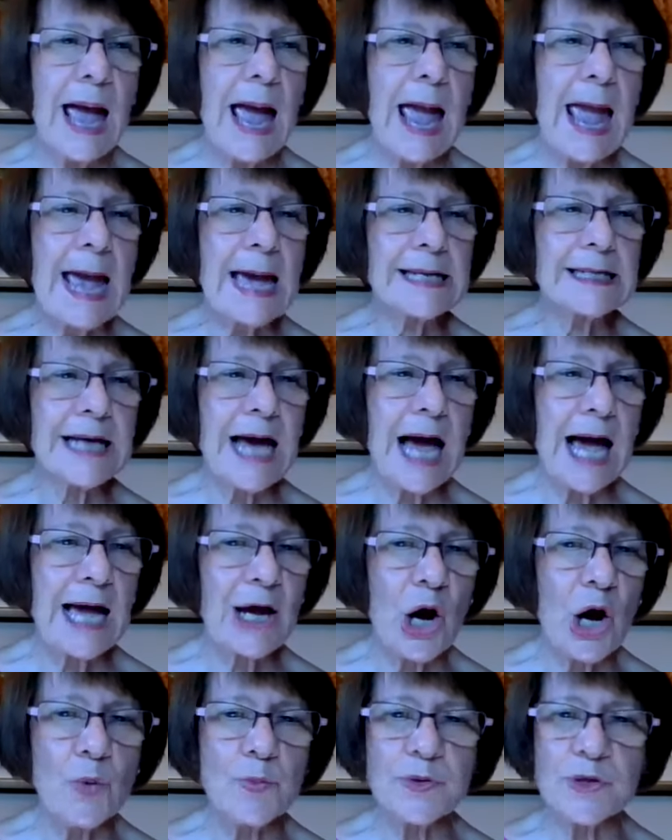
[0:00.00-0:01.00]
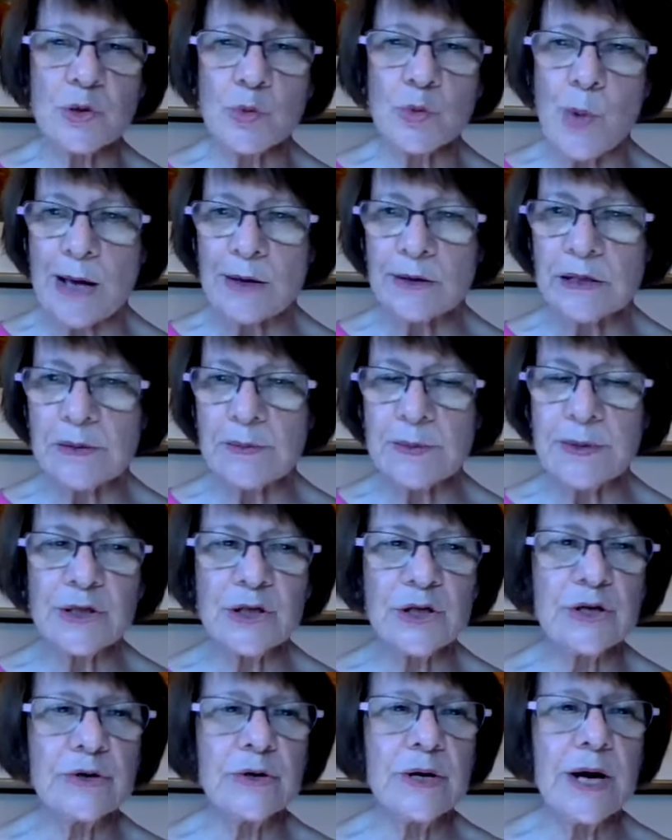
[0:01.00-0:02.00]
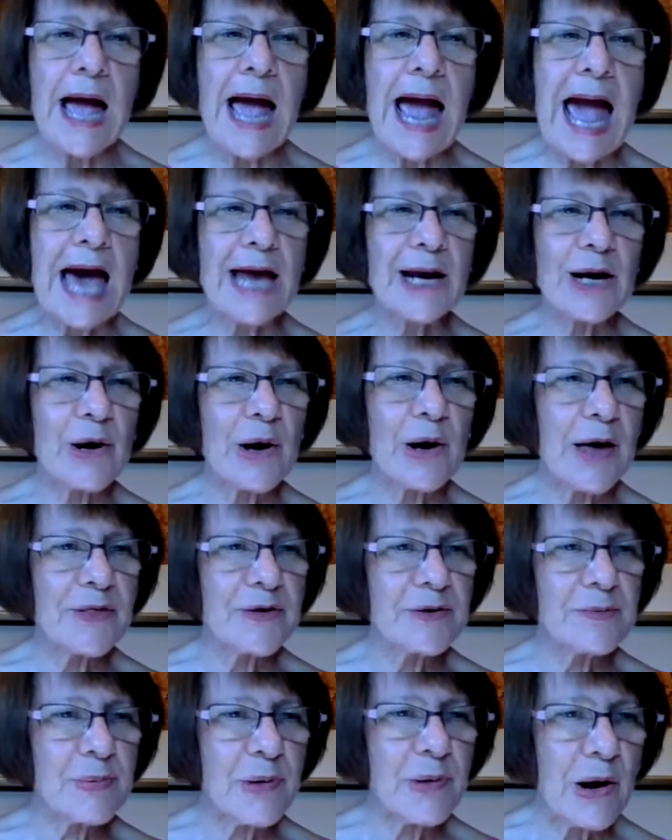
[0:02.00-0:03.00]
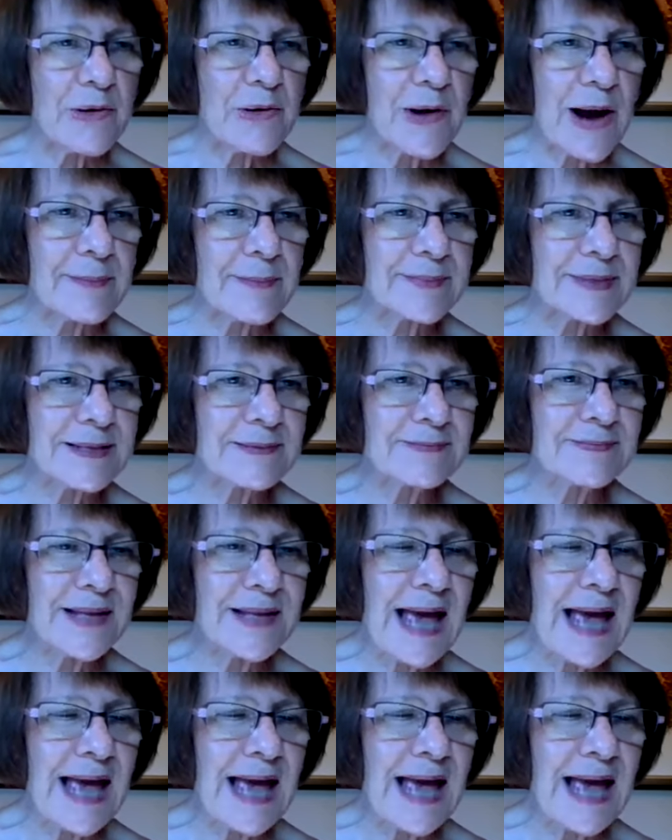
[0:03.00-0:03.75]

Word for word: and I hope to welcoming you at our other programs.